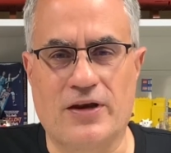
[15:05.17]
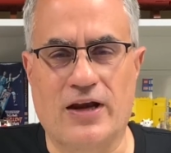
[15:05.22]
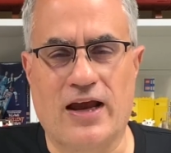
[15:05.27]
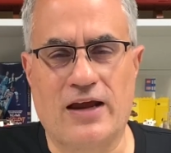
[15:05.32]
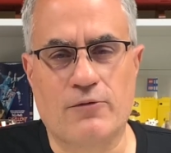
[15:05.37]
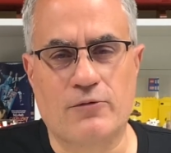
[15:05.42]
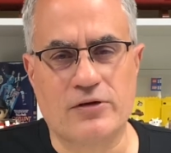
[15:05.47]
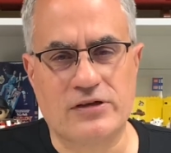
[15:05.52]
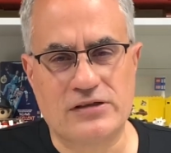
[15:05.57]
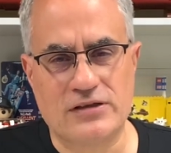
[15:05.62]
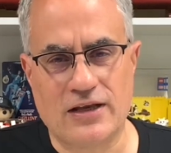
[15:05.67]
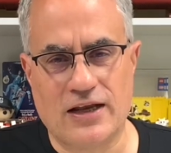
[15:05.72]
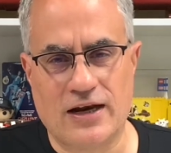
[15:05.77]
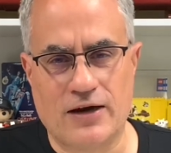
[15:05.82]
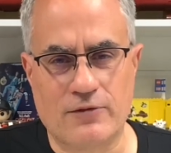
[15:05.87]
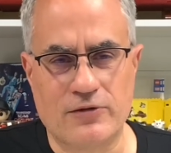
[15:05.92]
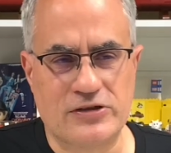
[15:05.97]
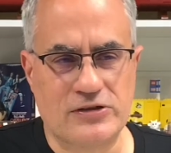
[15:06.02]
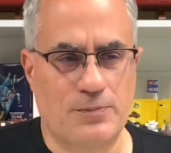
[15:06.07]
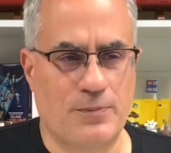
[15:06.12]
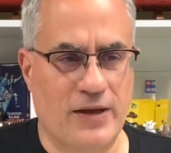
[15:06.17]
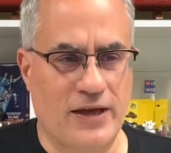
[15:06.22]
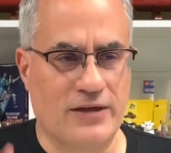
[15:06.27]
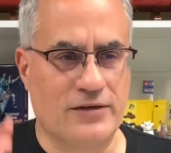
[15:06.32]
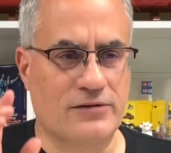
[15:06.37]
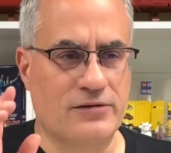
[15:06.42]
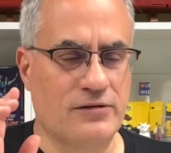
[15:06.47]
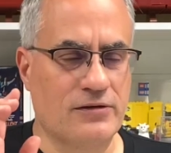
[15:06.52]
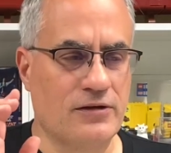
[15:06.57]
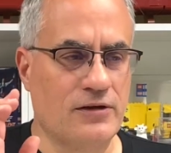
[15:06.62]
And I
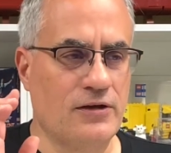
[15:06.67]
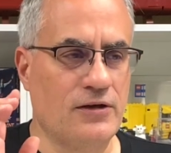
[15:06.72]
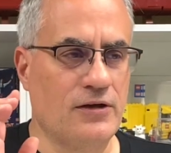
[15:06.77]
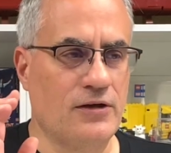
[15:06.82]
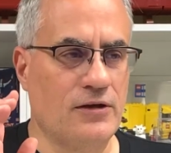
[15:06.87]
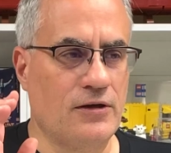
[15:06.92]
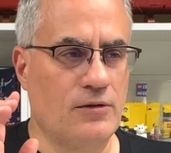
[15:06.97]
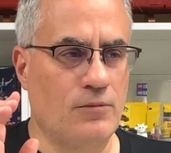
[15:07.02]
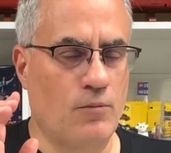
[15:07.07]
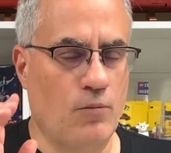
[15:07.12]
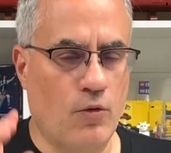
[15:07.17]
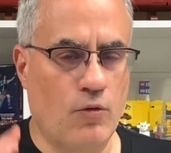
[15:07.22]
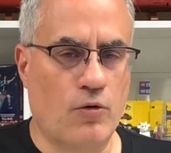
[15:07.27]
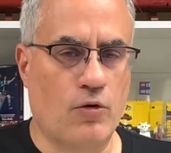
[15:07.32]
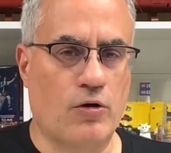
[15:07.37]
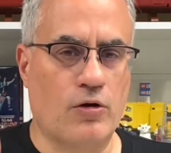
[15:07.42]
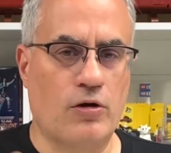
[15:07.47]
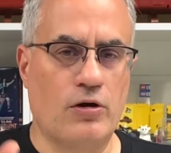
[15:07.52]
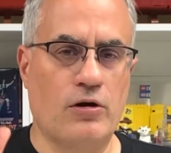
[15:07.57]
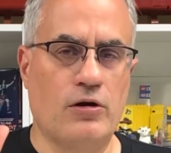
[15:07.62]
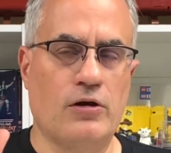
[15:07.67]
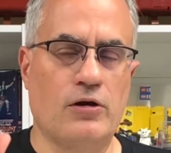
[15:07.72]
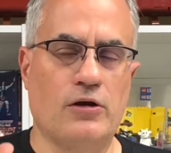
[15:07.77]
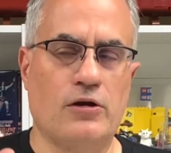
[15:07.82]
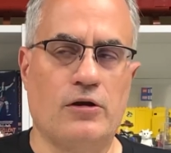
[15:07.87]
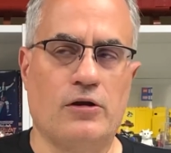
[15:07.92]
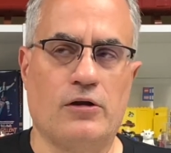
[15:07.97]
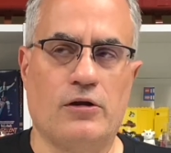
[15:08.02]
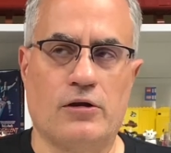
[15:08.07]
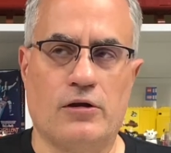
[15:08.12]
respect more
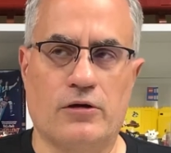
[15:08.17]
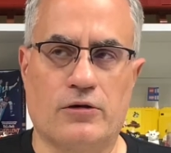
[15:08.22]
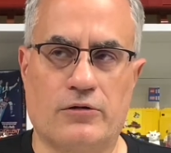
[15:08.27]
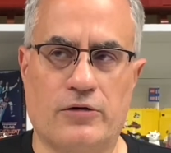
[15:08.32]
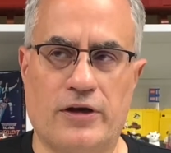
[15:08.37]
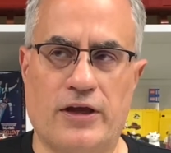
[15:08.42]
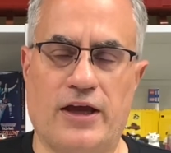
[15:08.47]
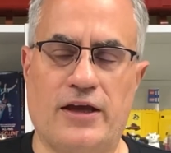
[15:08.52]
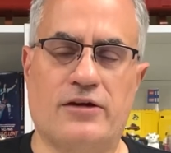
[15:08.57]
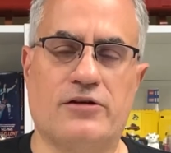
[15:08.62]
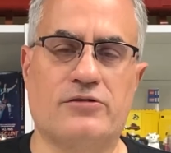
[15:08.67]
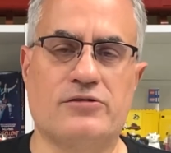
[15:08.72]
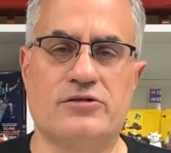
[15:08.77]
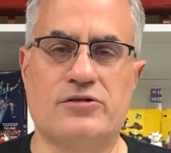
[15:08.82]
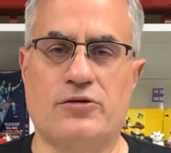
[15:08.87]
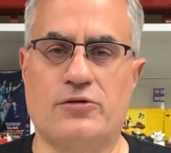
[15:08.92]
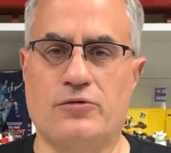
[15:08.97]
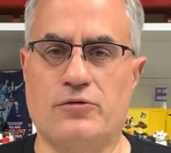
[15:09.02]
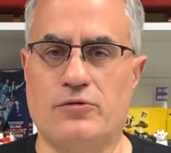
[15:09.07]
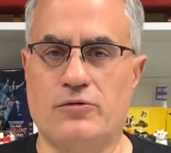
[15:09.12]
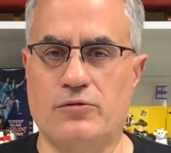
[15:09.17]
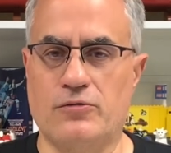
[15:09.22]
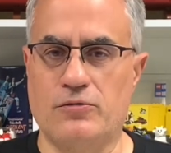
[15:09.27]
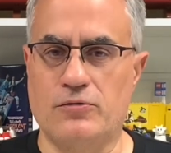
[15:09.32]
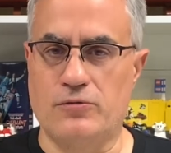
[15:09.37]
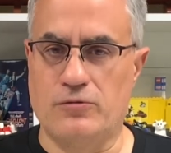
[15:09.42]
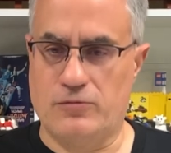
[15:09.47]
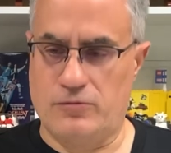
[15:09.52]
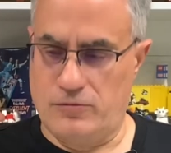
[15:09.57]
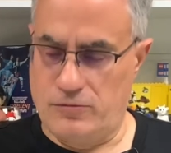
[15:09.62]
creators who
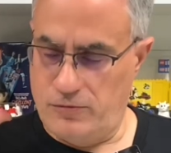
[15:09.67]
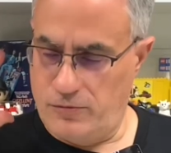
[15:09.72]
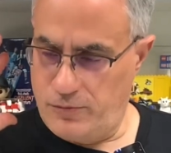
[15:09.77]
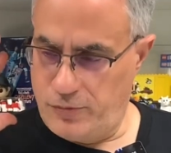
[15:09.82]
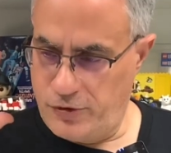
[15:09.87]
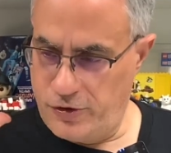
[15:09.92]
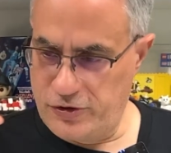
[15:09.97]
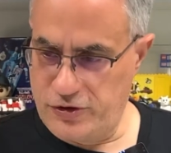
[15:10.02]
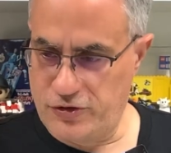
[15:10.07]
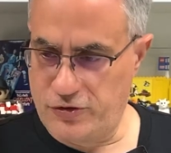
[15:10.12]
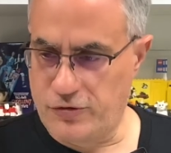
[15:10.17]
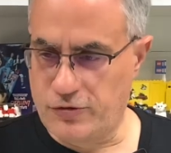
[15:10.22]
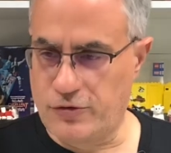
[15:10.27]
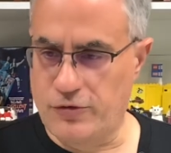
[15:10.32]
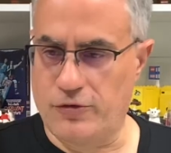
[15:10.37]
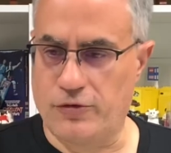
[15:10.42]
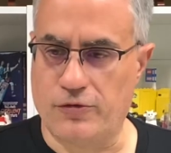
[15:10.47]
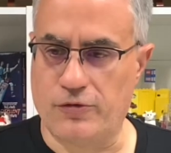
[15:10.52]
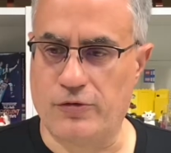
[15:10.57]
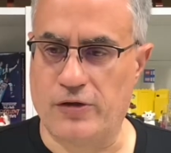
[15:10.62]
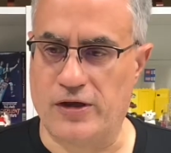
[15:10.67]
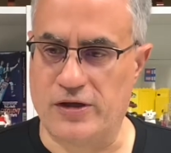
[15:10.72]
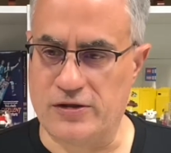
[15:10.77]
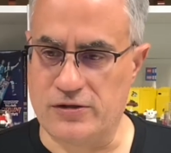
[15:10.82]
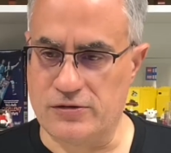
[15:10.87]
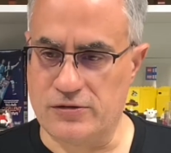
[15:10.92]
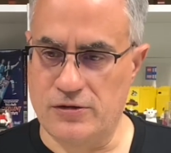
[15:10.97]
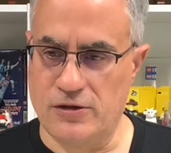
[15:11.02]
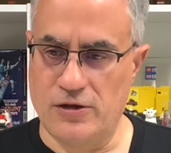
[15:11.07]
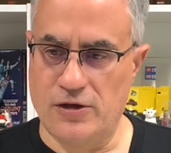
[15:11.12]
push through
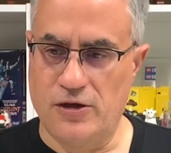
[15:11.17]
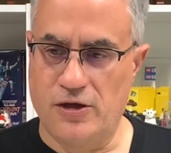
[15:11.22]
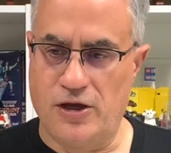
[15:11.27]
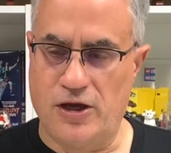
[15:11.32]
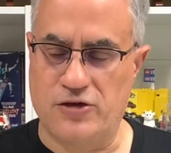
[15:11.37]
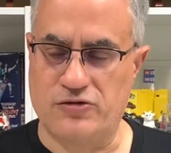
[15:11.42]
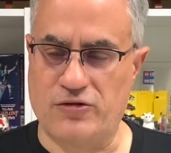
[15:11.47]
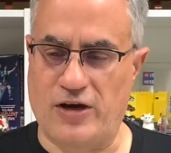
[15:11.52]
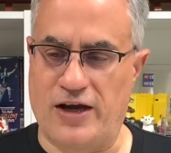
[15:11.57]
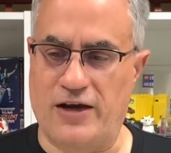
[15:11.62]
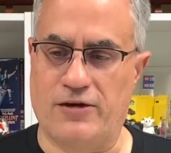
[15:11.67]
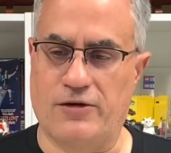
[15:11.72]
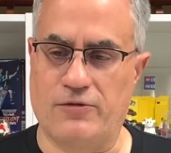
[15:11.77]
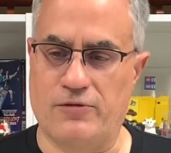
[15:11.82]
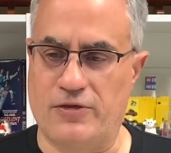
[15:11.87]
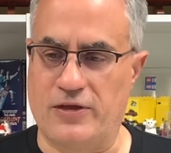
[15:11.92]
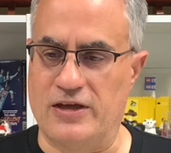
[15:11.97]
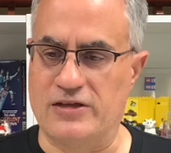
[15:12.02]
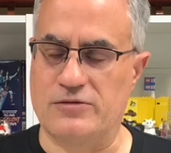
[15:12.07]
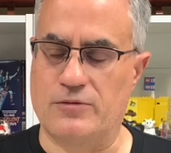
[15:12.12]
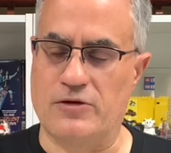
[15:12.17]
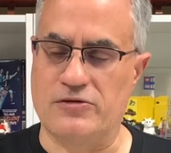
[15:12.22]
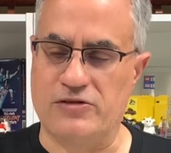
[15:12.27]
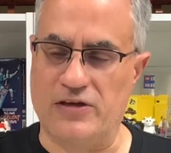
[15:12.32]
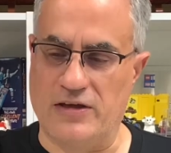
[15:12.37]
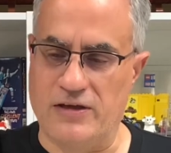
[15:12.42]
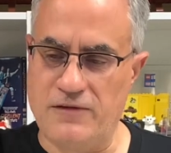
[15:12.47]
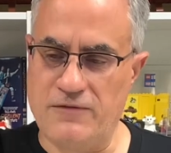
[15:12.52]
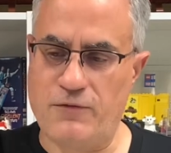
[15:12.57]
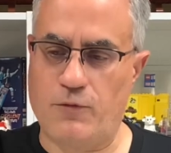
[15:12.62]
and try to do things. Because
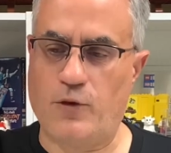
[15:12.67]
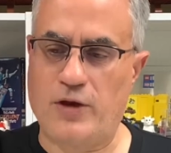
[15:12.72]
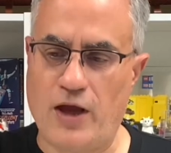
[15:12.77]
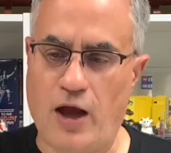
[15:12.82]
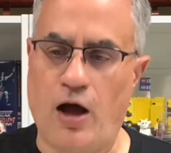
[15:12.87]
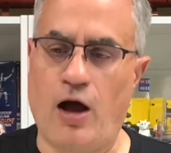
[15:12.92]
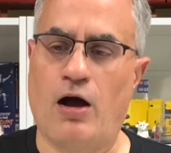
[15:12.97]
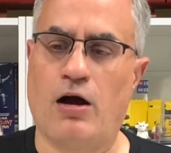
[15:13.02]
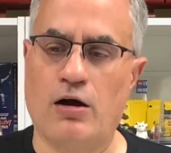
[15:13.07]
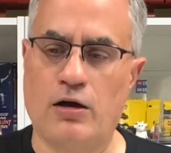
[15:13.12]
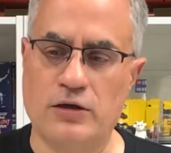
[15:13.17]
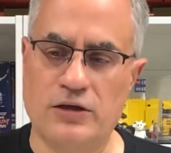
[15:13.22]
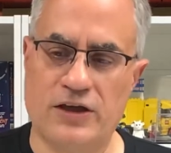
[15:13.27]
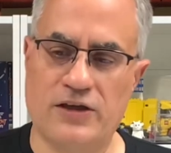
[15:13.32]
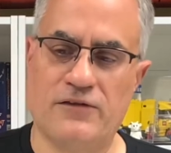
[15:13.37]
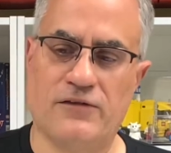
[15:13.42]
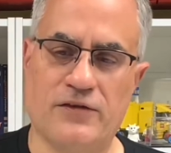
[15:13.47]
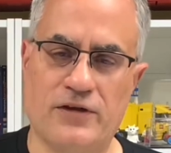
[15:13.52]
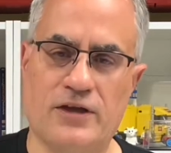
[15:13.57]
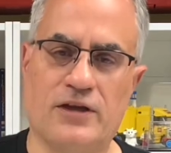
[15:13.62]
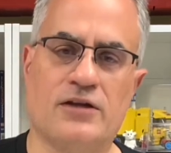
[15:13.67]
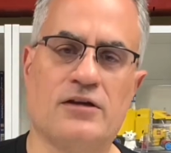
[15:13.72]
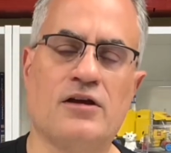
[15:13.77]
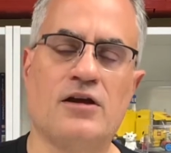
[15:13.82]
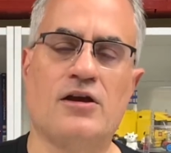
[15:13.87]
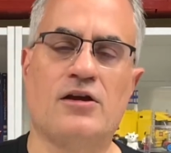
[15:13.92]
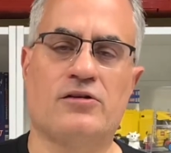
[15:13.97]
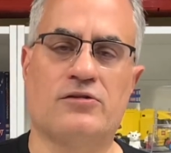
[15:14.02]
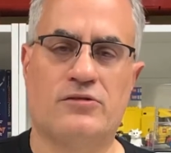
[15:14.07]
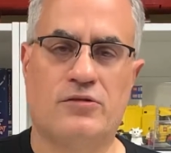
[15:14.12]
if we all give in
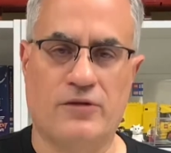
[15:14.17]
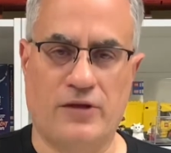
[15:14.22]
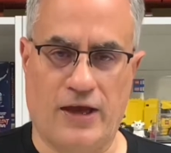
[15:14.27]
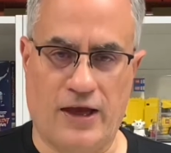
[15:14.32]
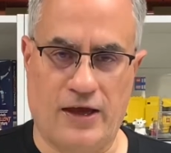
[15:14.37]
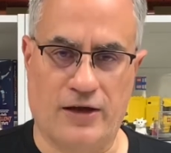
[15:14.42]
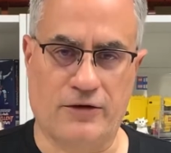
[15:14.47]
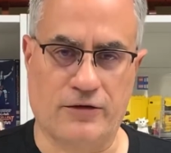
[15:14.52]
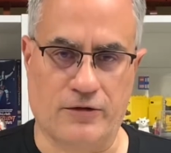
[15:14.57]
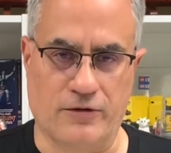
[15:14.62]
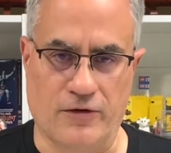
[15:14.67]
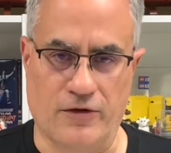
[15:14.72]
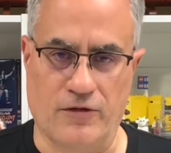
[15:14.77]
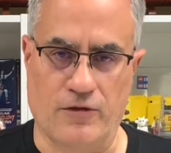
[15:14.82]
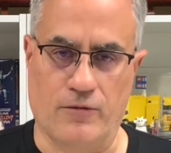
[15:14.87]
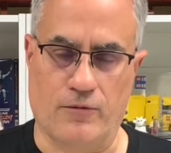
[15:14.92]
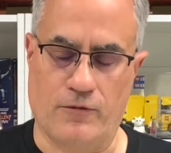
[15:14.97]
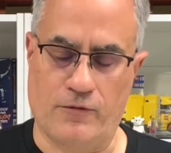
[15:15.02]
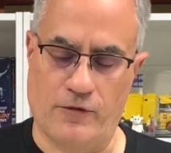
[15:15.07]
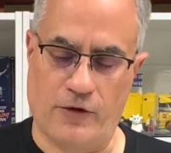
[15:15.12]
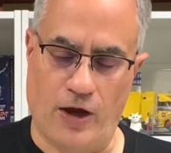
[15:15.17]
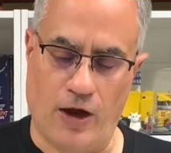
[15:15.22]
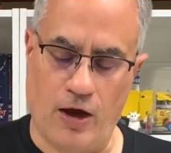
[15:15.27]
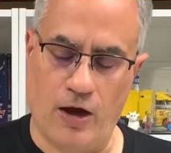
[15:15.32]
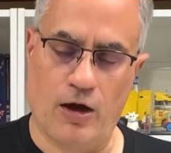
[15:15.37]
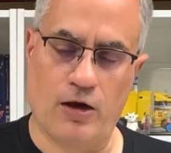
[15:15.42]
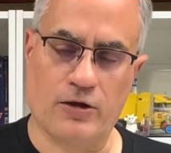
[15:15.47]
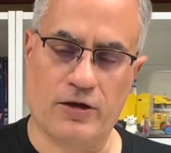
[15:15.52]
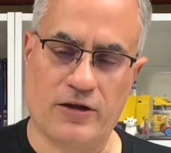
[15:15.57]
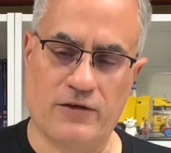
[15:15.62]
to the algorithm, we
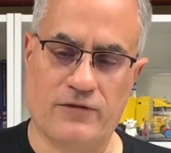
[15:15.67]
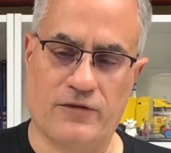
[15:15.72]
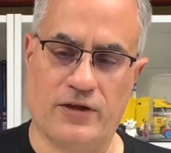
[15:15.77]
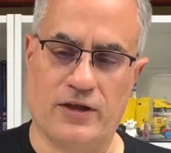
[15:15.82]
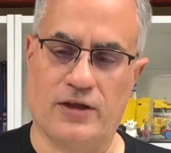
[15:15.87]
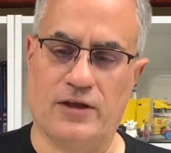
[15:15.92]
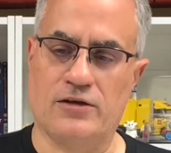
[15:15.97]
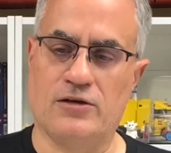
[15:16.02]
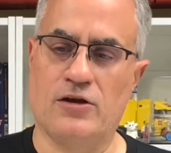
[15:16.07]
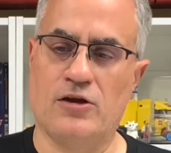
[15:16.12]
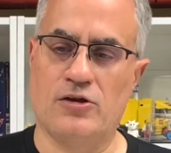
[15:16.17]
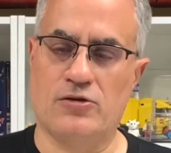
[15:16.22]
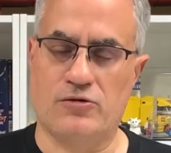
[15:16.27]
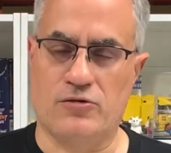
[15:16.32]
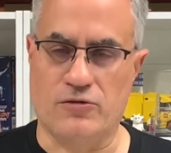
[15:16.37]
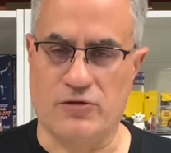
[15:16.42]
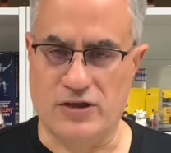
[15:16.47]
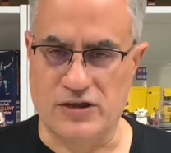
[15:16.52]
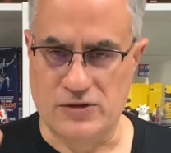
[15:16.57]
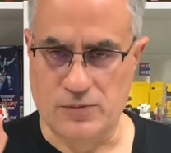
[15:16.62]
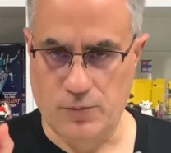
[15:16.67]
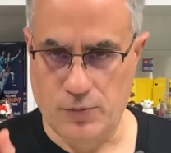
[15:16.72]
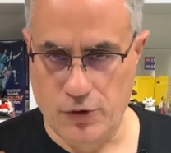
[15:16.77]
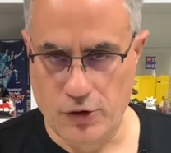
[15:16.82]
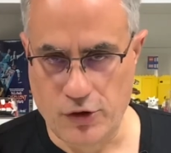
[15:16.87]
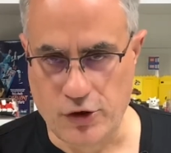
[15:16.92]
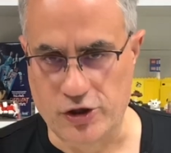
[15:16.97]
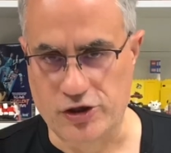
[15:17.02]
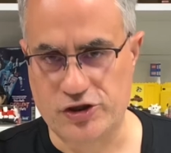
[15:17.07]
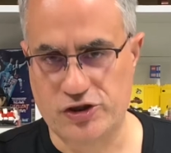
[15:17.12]
all give in to this
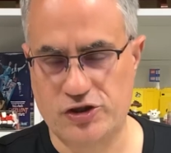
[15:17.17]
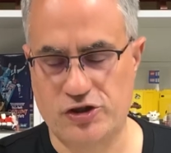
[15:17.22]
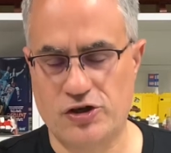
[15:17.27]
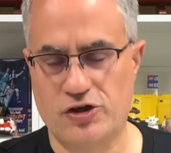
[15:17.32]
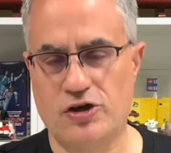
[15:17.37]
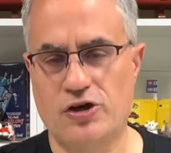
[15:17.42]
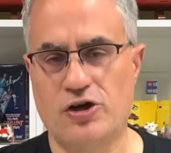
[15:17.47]
push